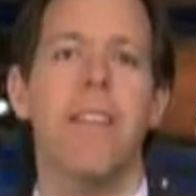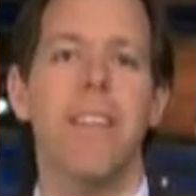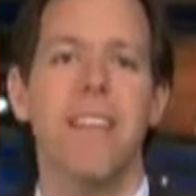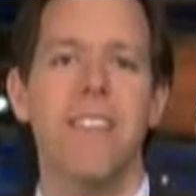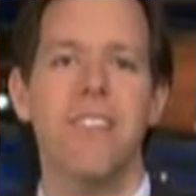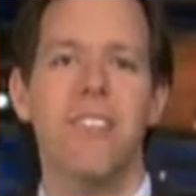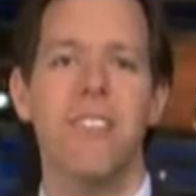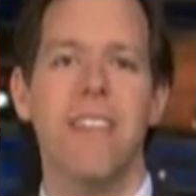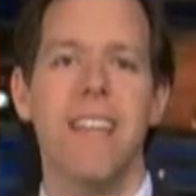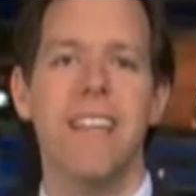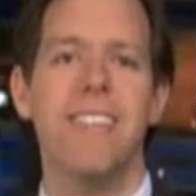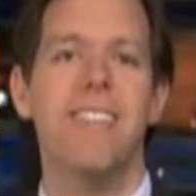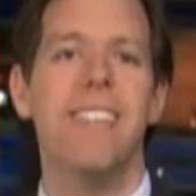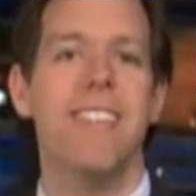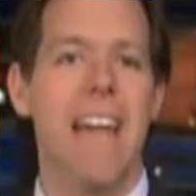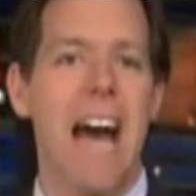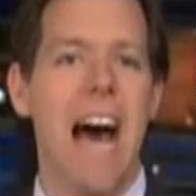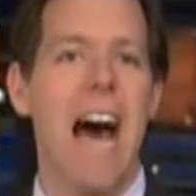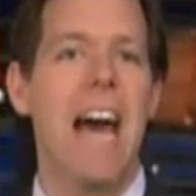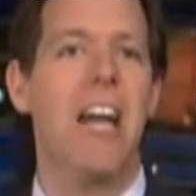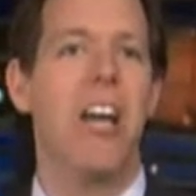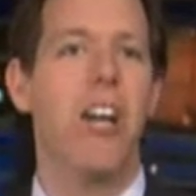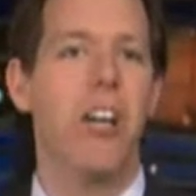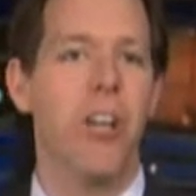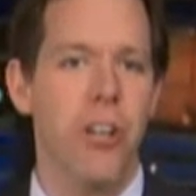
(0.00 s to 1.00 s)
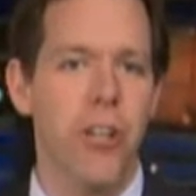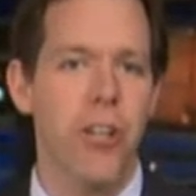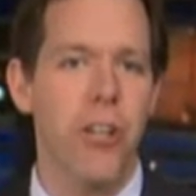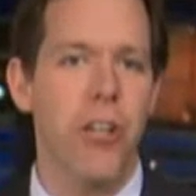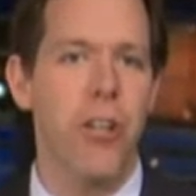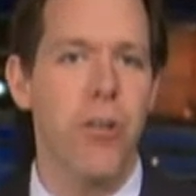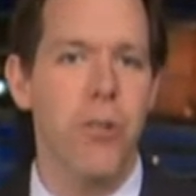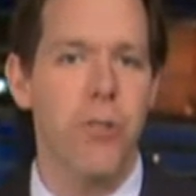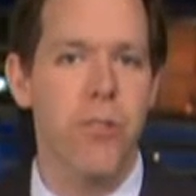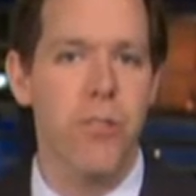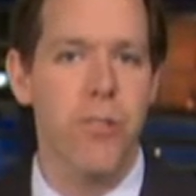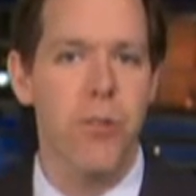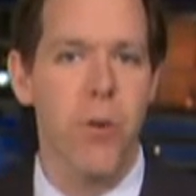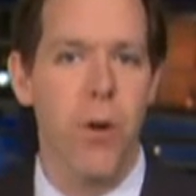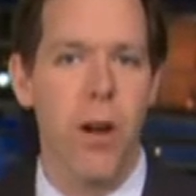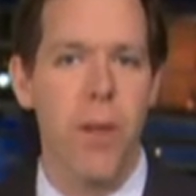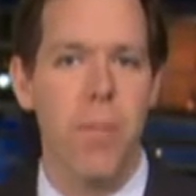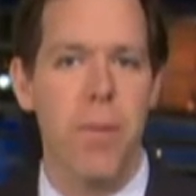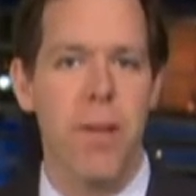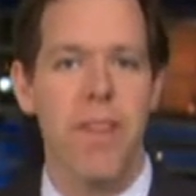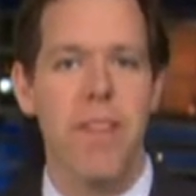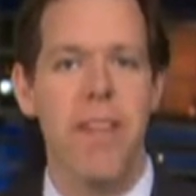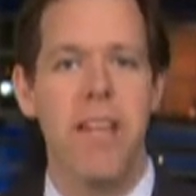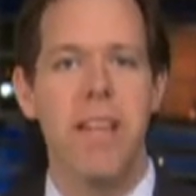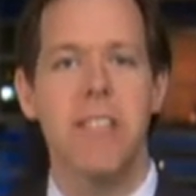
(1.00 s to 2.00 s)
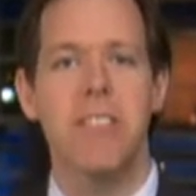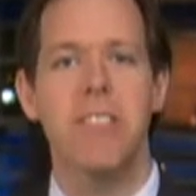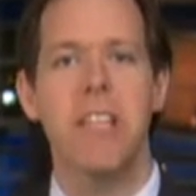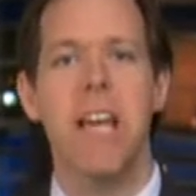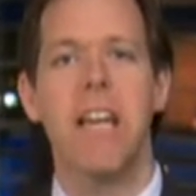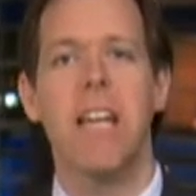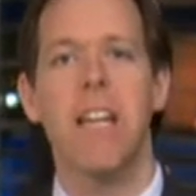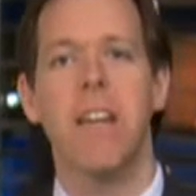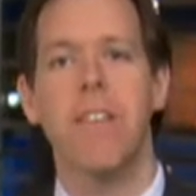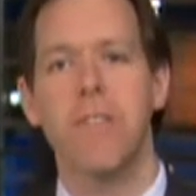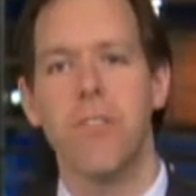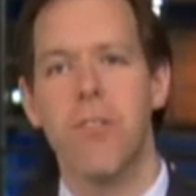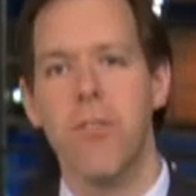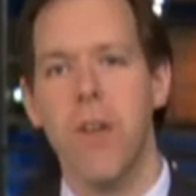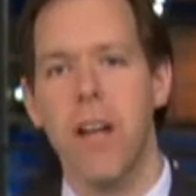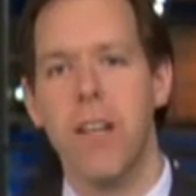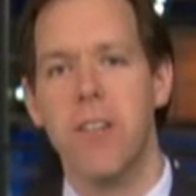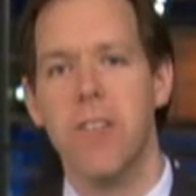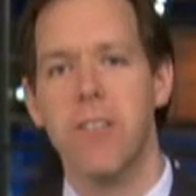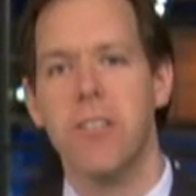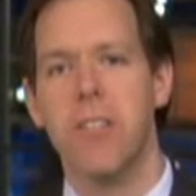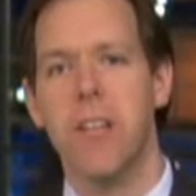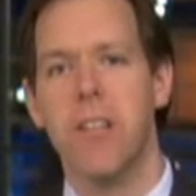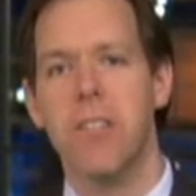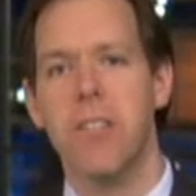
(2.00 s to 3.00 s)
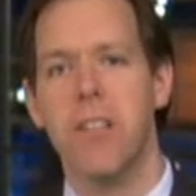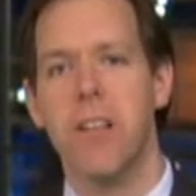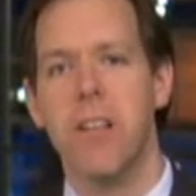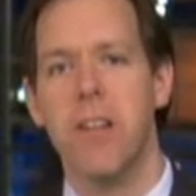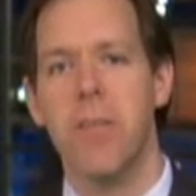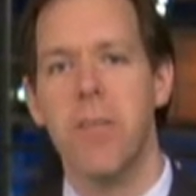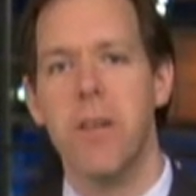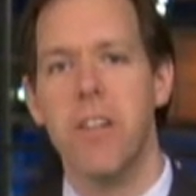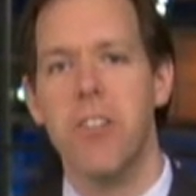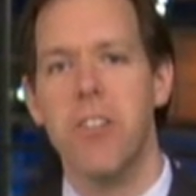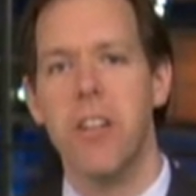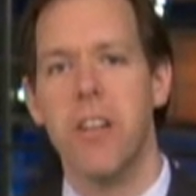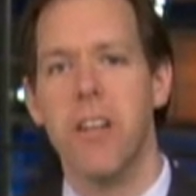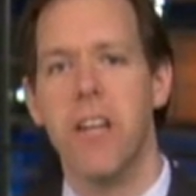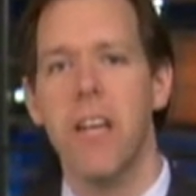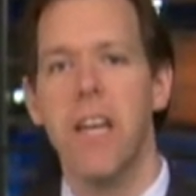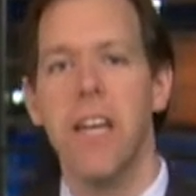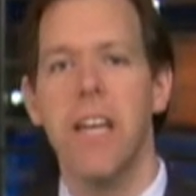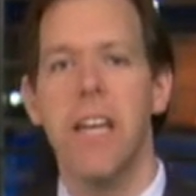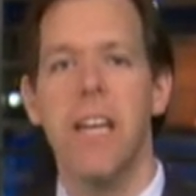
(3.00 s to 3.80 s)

this is not a good news story, but the executive director says the Commission